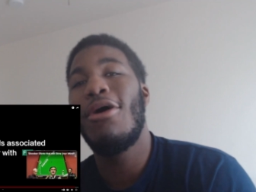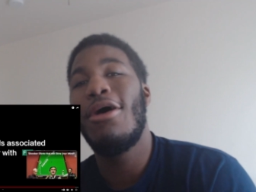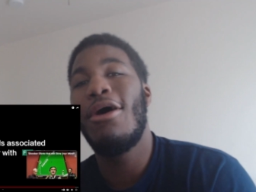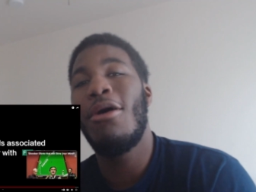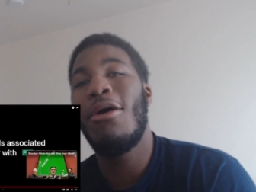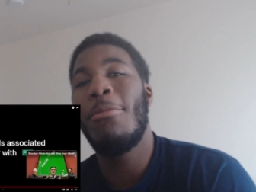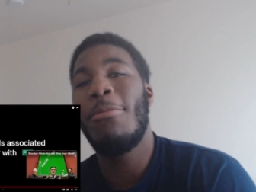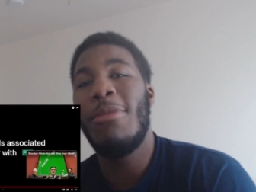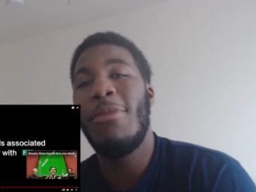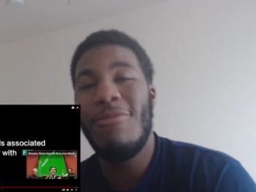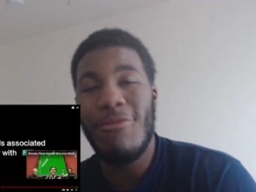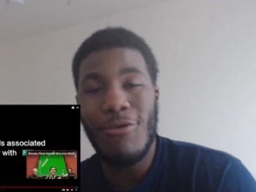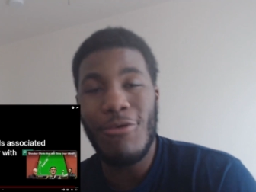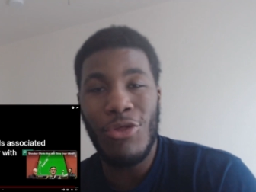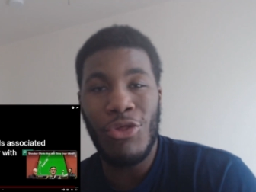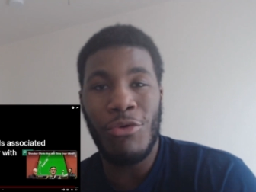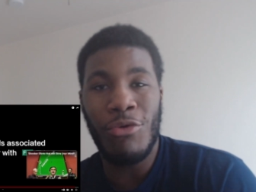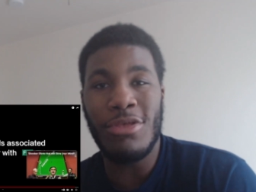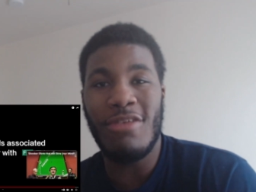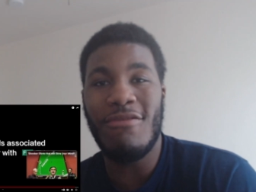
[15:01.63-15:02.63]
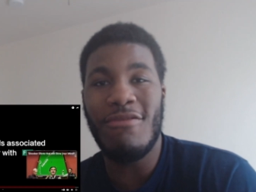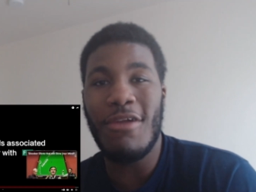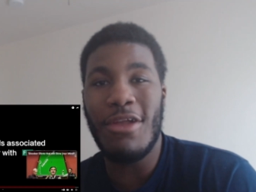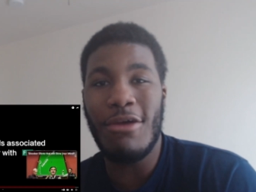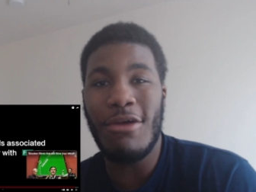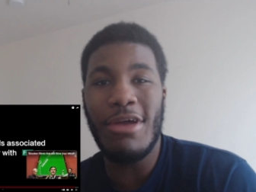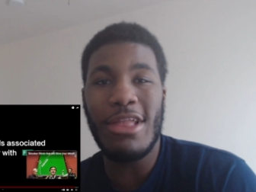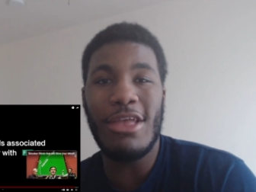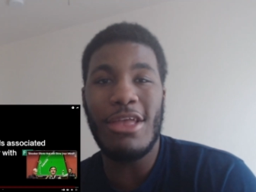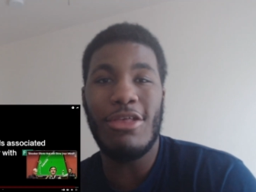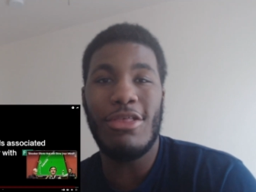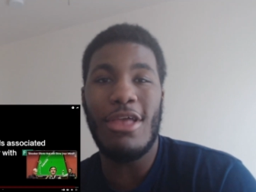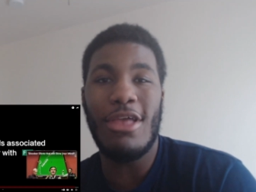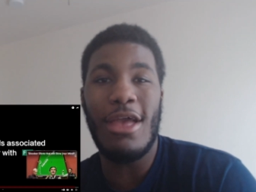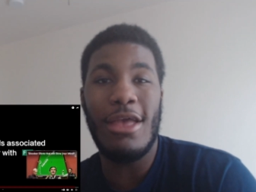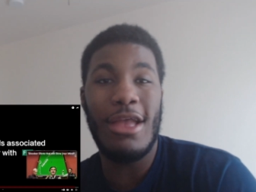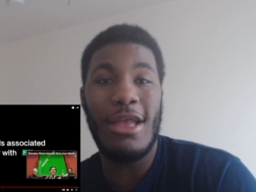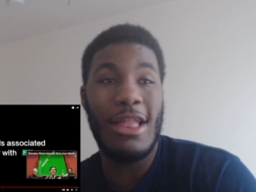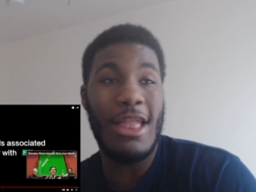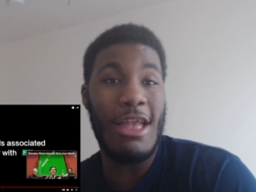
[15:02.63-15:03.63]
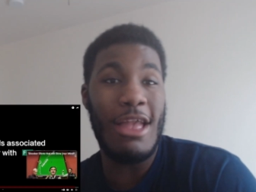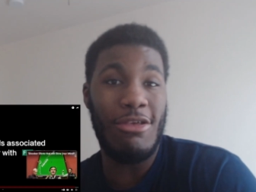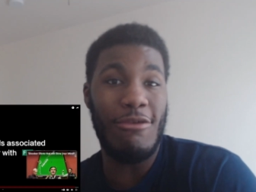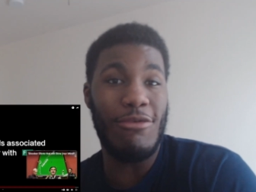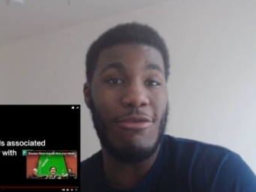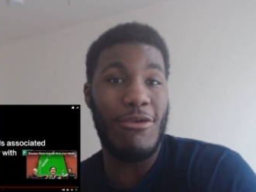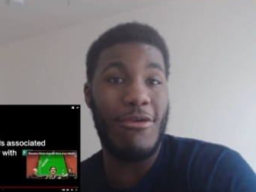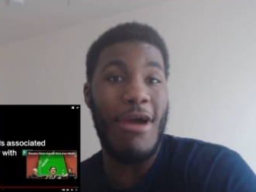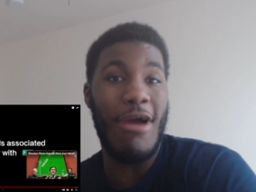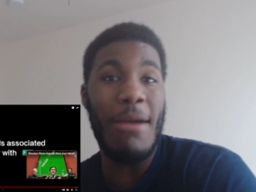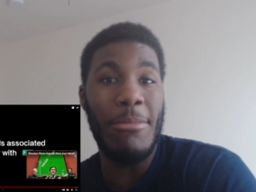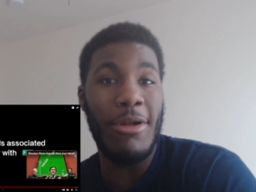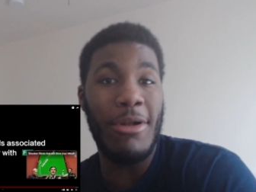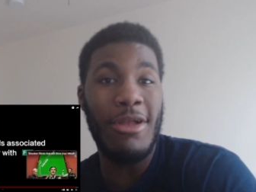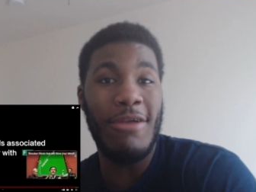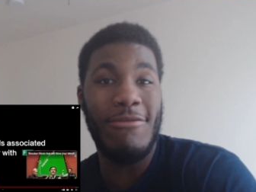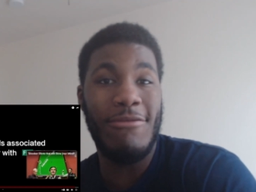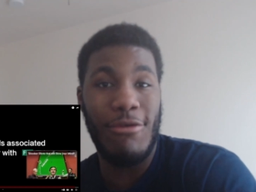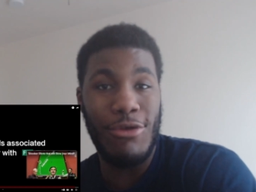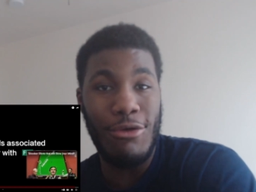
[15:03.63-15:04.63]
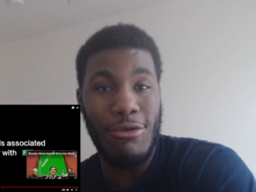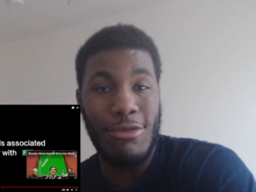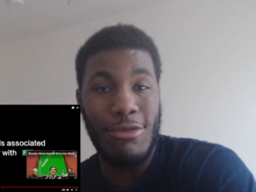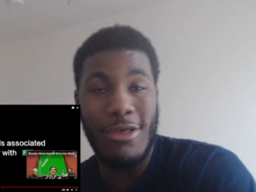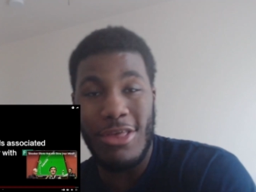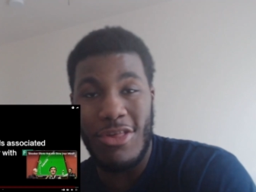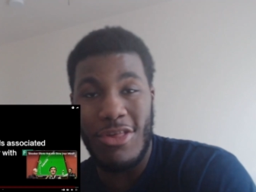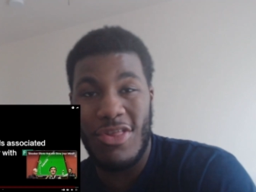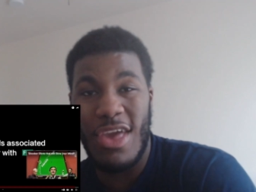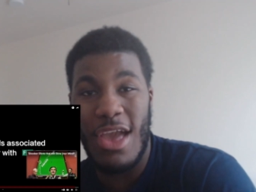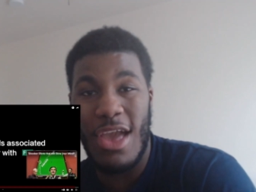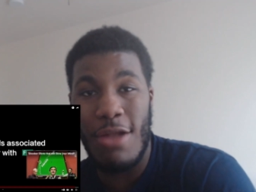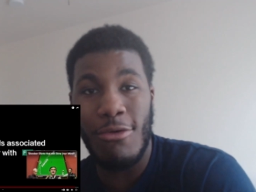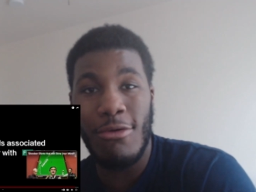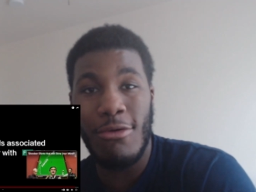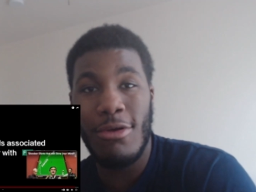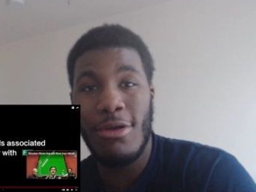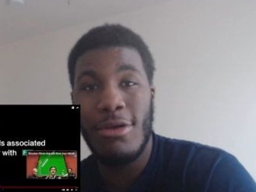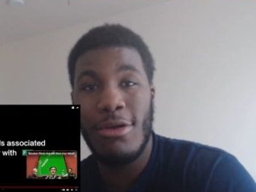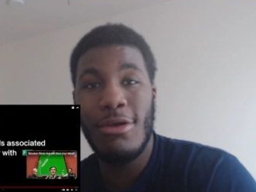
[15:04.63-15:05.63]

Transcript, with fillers: um, if you enjoyed this video, hit this hit that subscribe button if you're new to this channel.